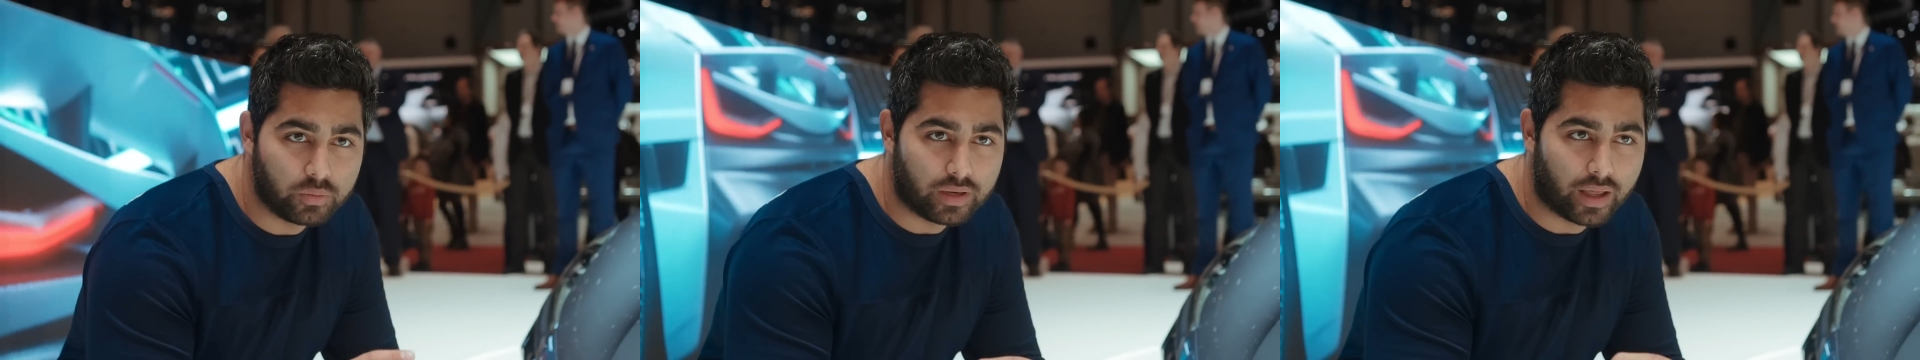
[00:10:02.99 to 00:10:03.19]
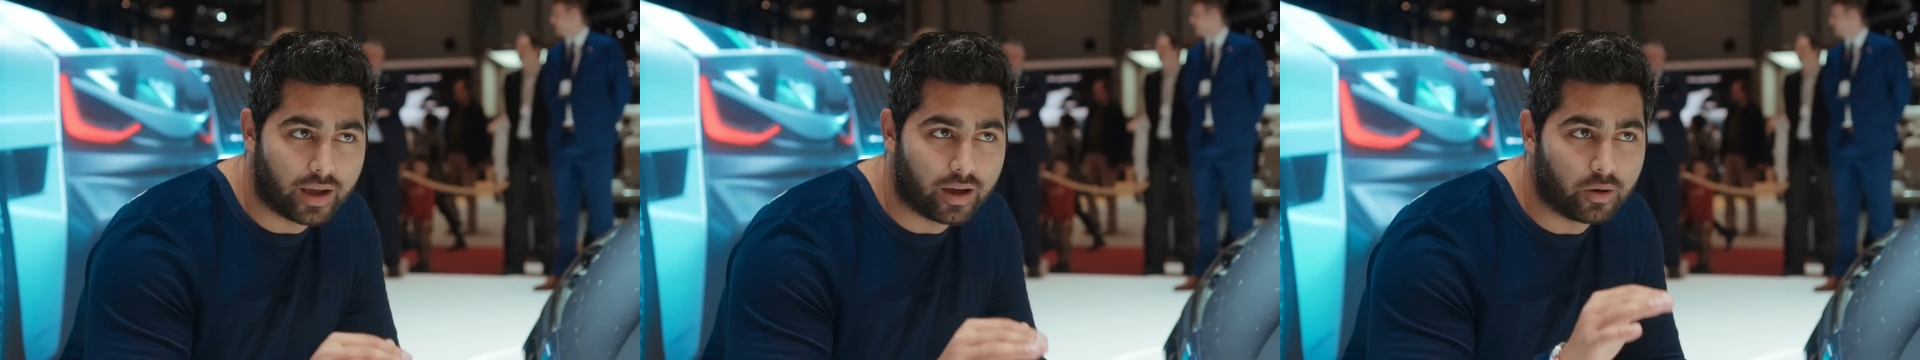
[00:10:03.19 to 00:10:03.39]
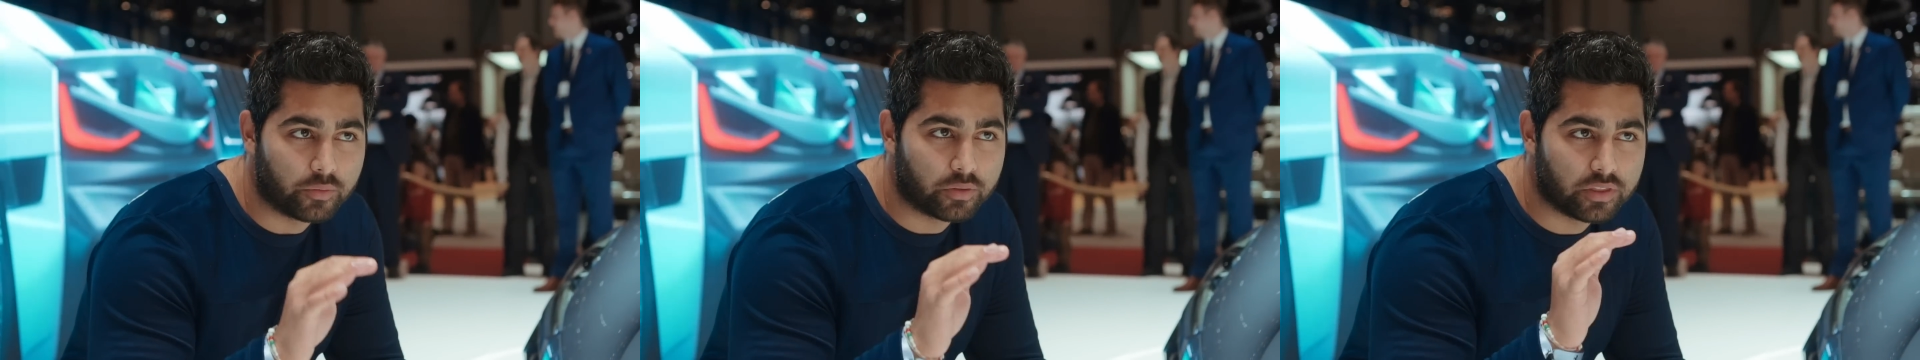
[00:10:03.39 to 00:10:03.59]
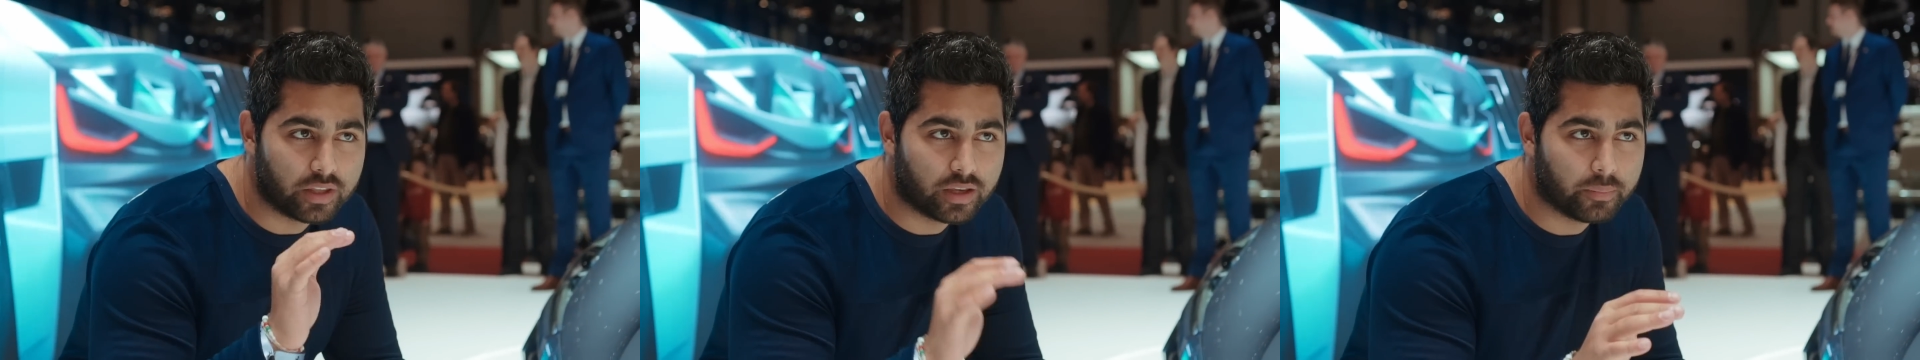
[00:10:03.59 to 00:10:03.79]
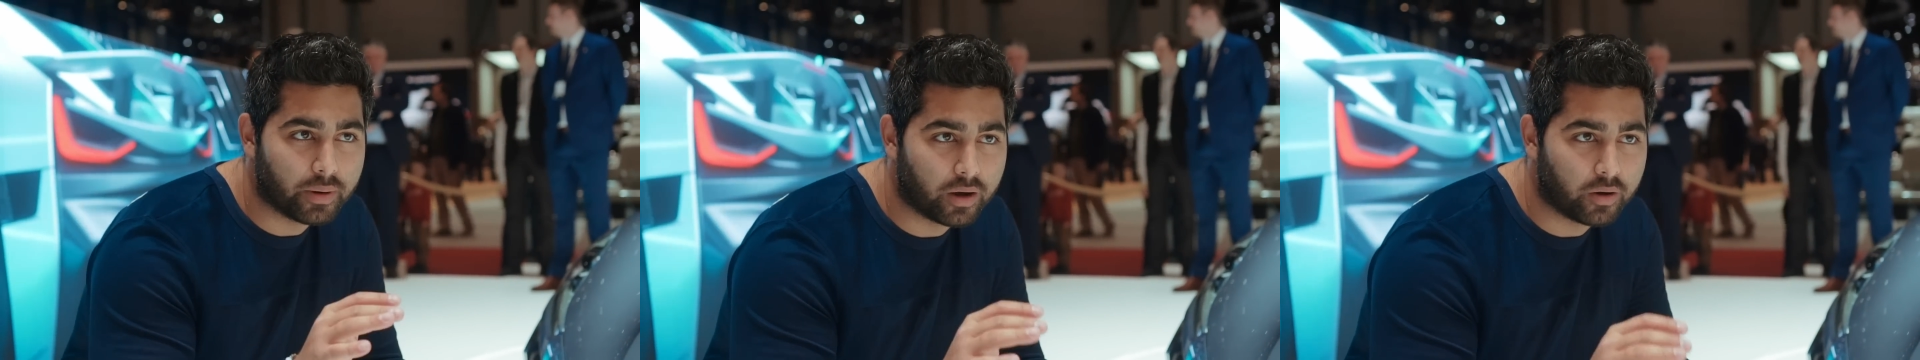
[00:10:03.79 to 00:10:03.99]
Now
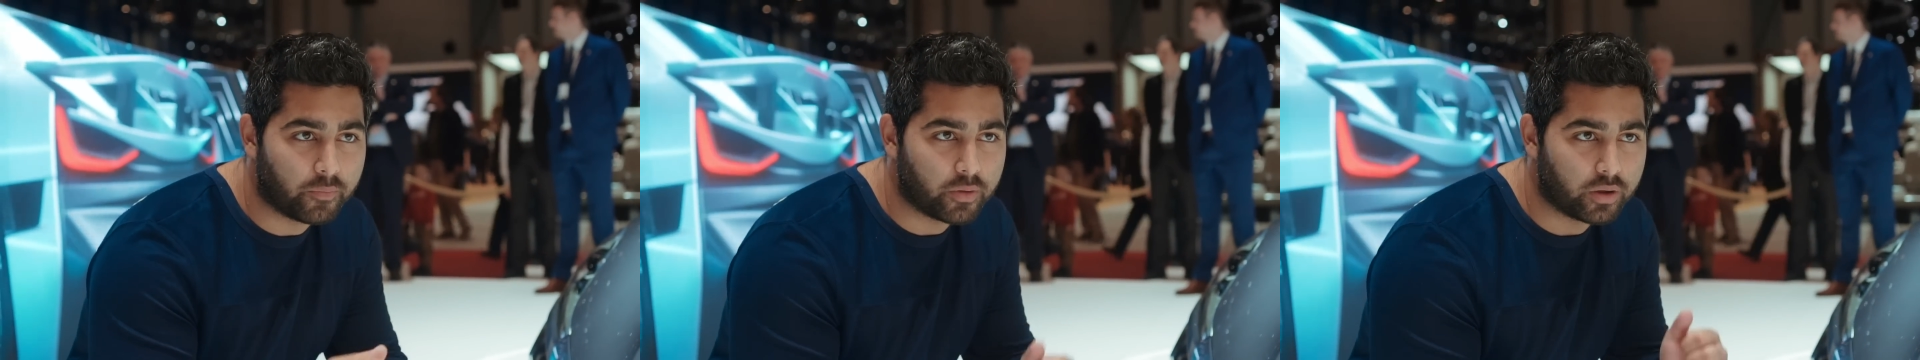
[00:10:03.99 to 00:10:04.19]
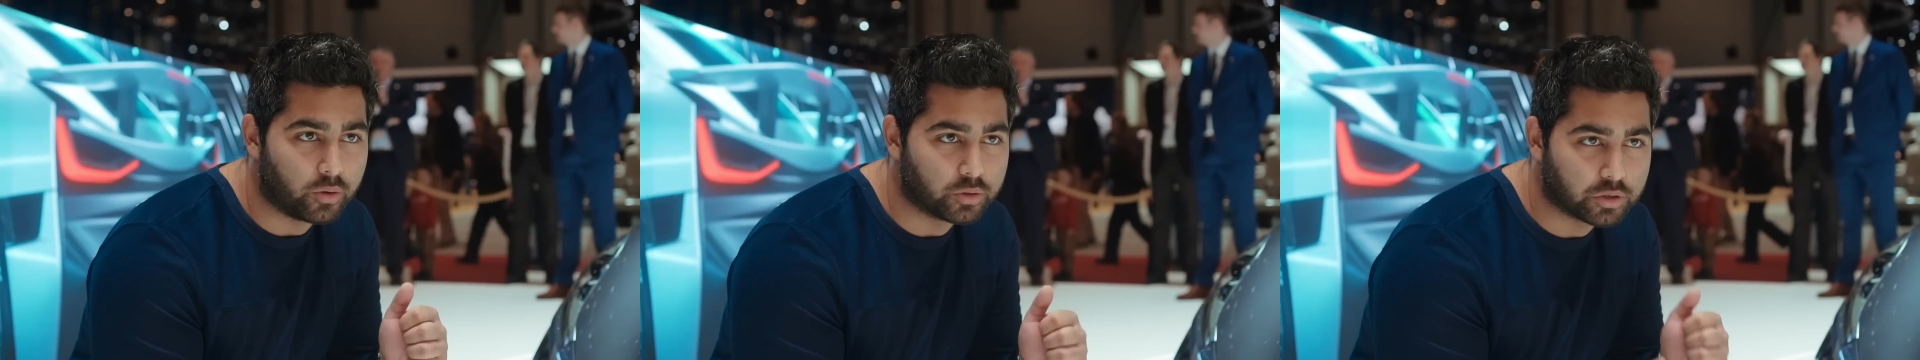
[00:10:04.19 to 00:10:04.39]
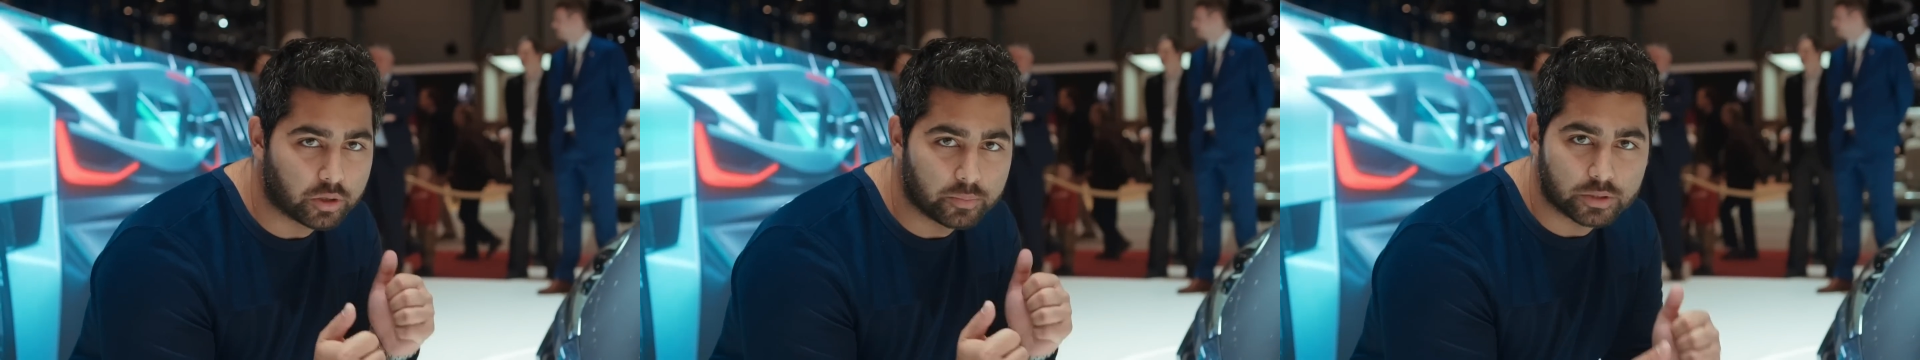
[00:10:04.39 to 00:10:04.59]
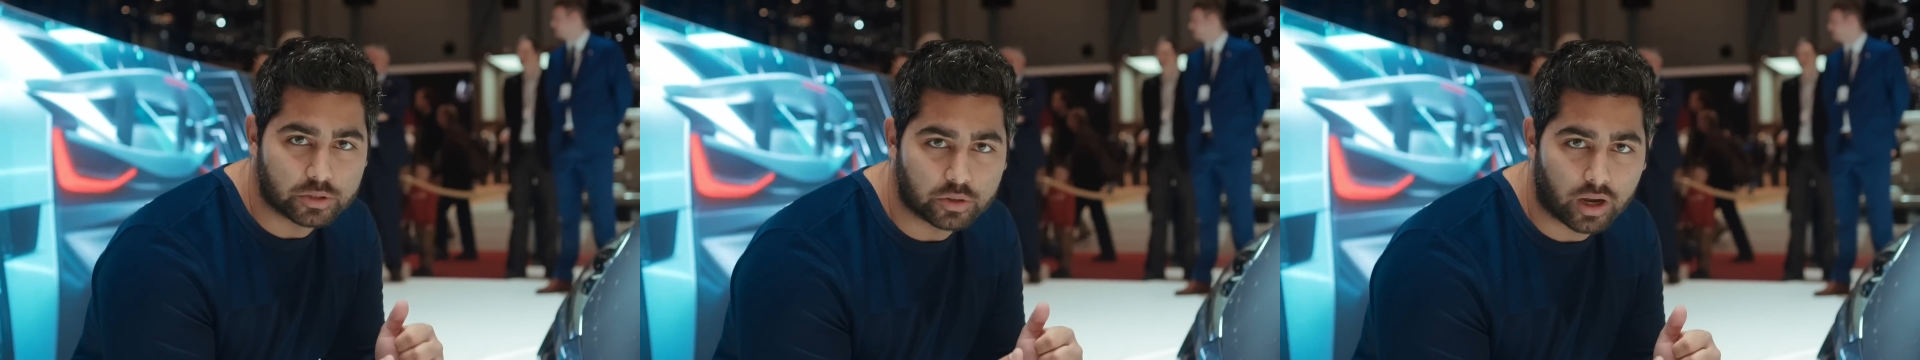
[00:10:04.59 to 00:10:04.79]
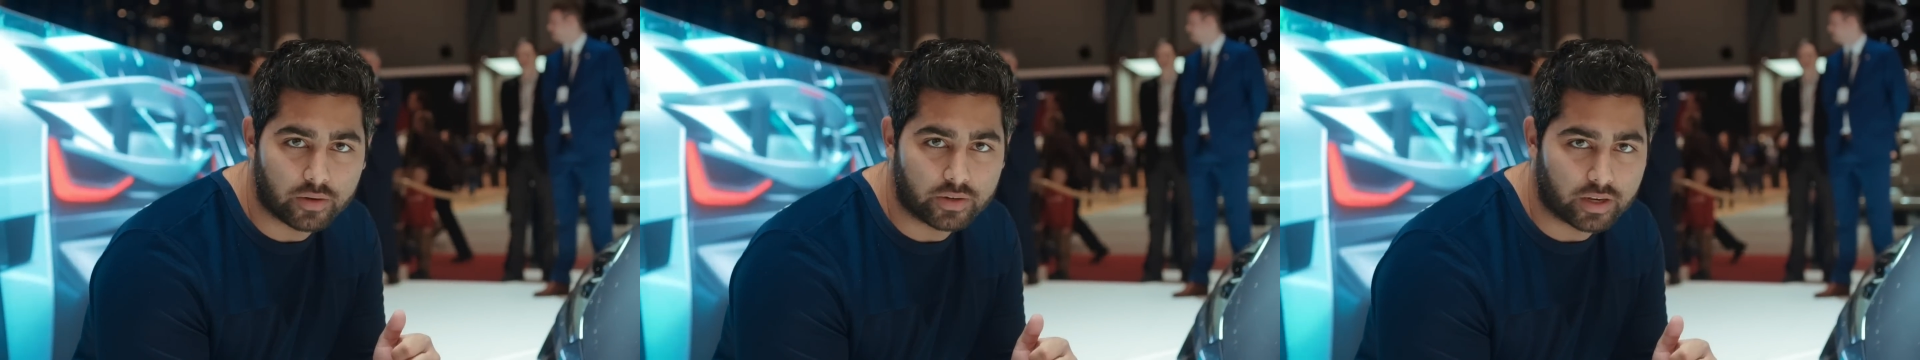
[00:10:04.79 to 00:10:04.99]
think about autonomous
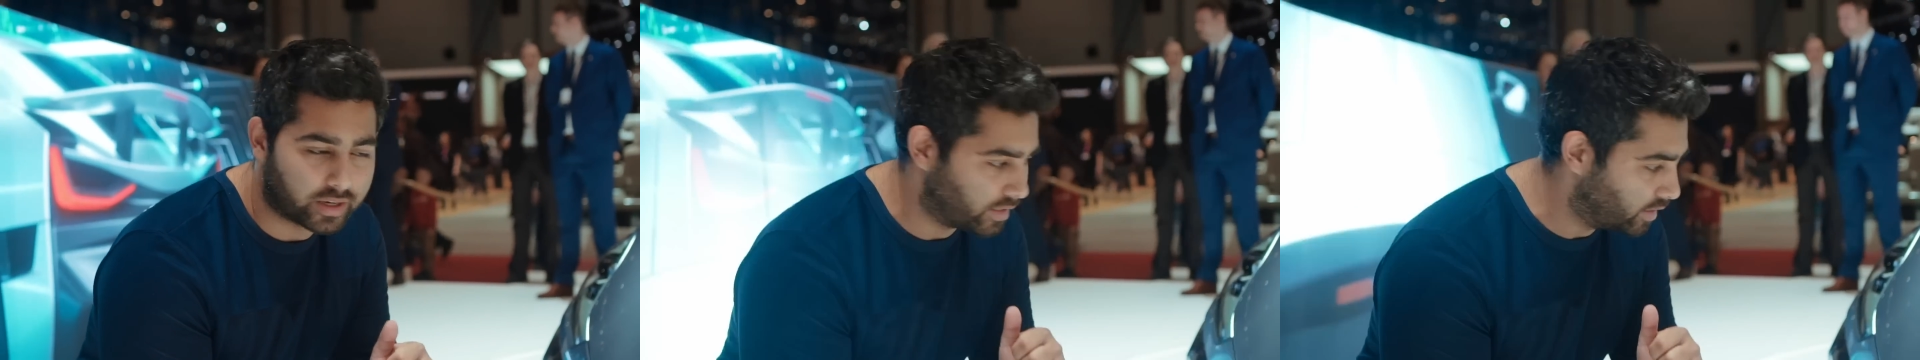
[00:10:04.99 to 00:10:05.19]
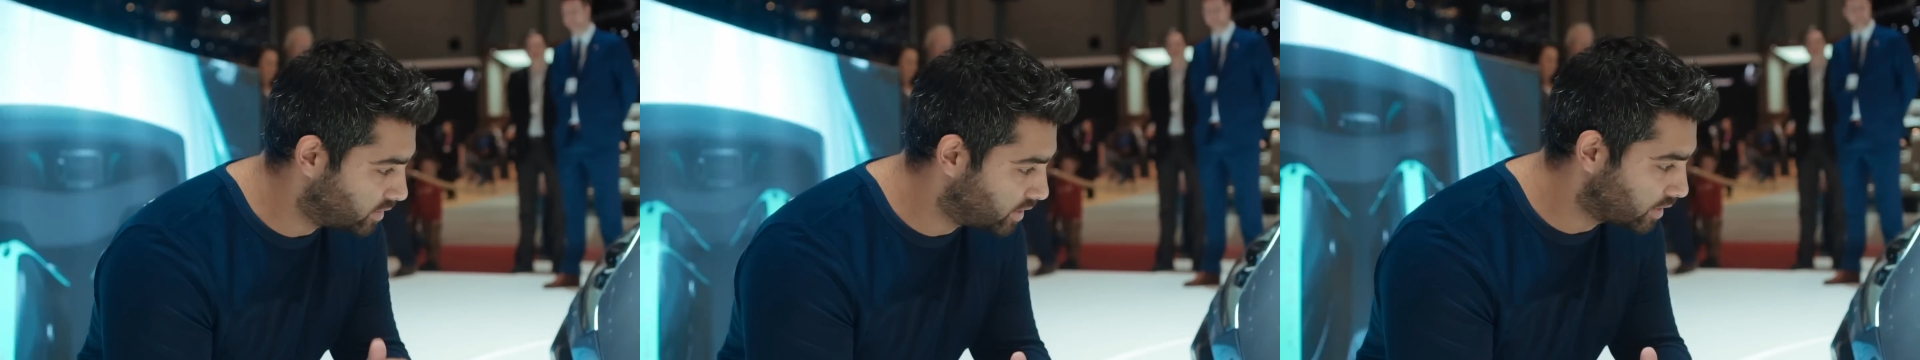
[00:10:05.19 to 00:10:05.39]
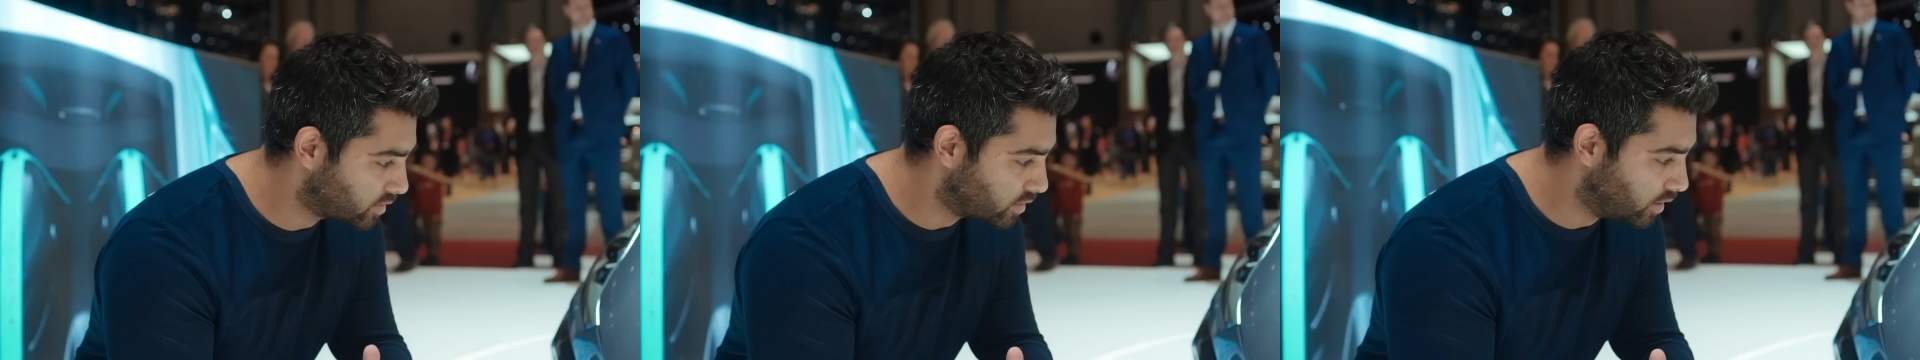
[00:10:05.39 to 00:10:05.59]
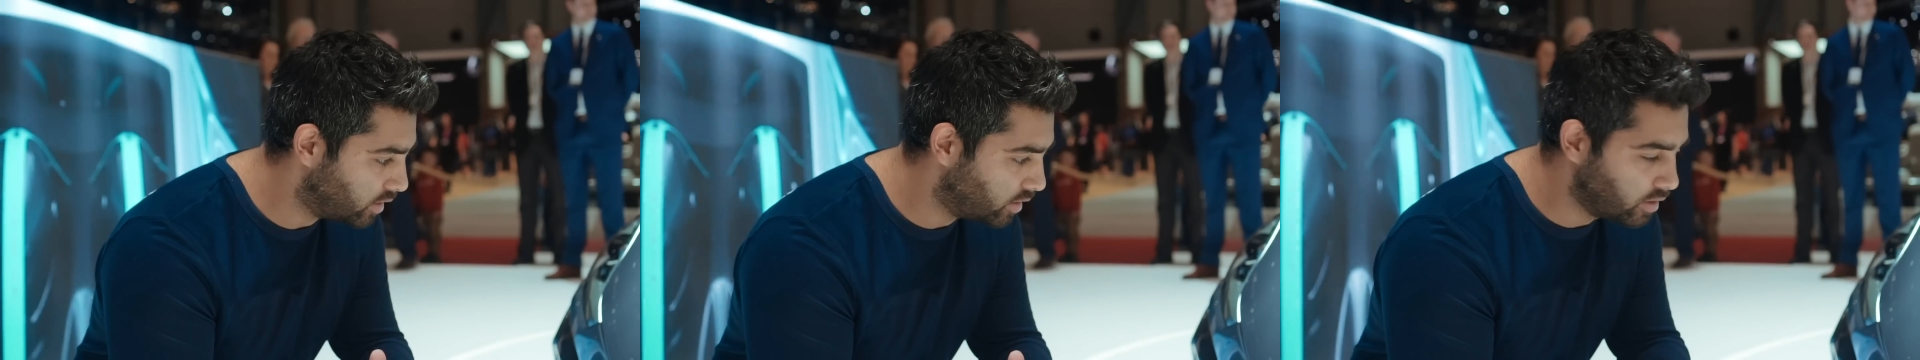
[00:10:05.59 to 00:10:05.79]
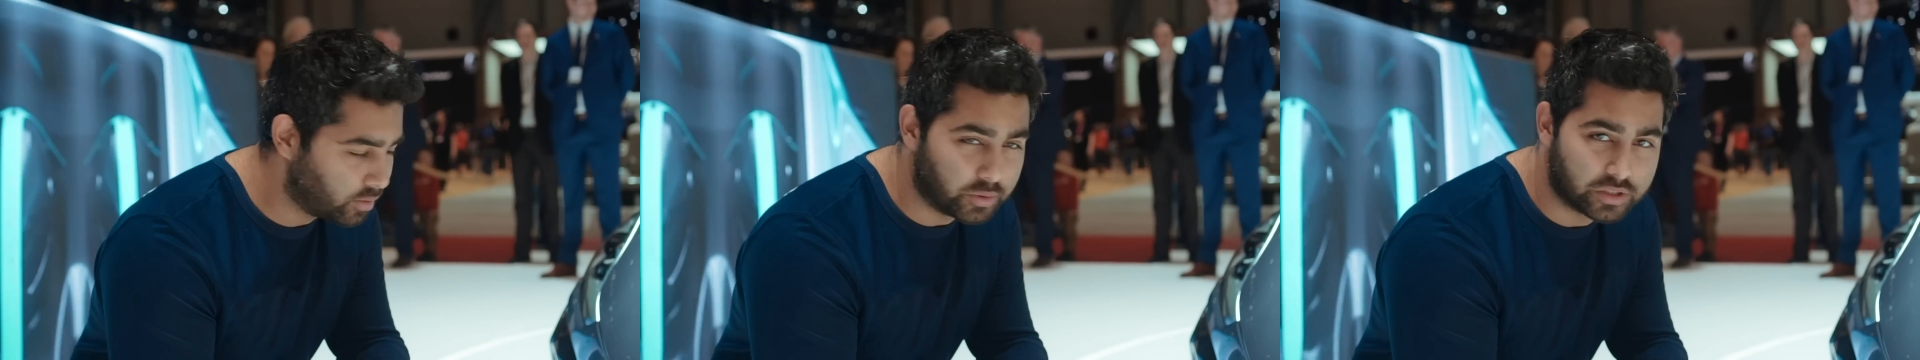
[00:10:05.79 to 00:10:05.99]
driving like in a Tesla,